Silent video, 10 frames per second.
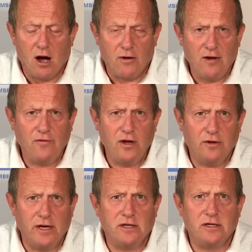RF
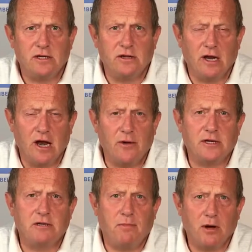unit to the
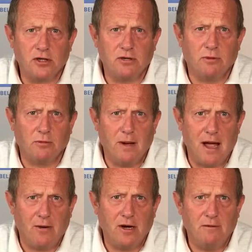lowest possible
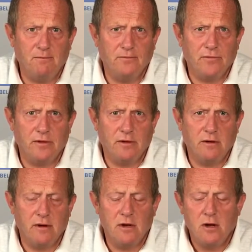power.
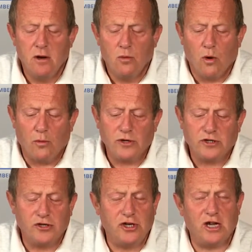What we
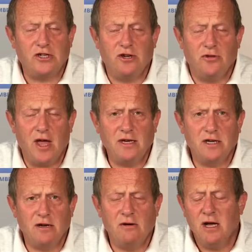suggest you then
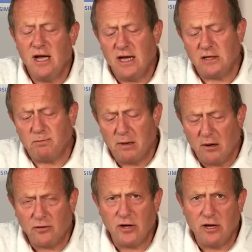do is
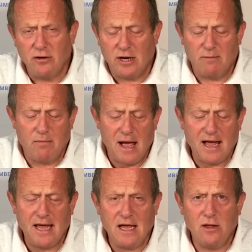plug the unit
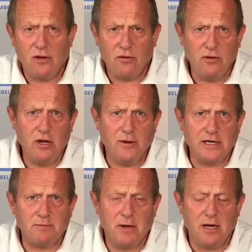back in through
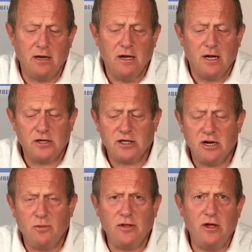USB and
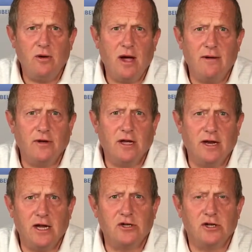see whether you have a
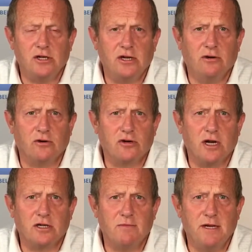connection to your
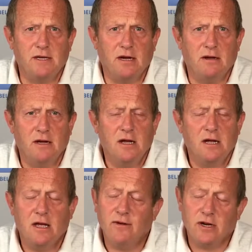transmitter.
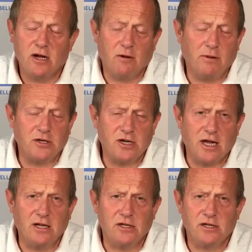Give it a couple of
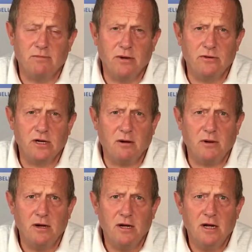seconds to boot
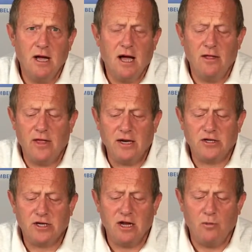up, and then
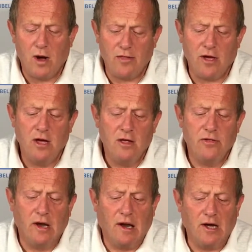see whether
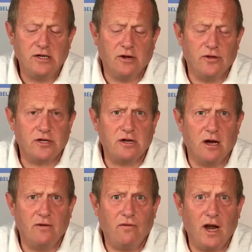the light on the
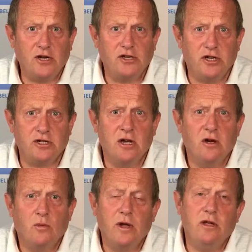side flashes
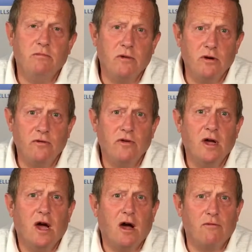when you move
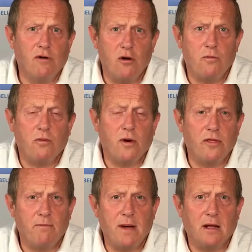a rope when
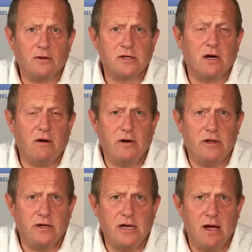the bells are
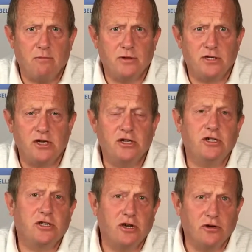in the down position,
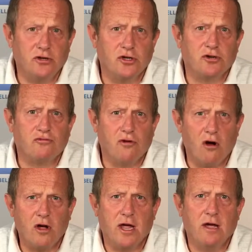so you're just
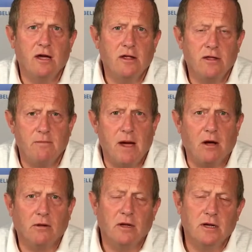rocking the
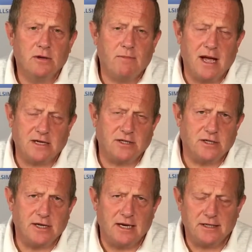bell past the
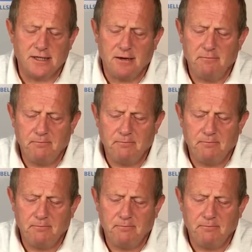sensor.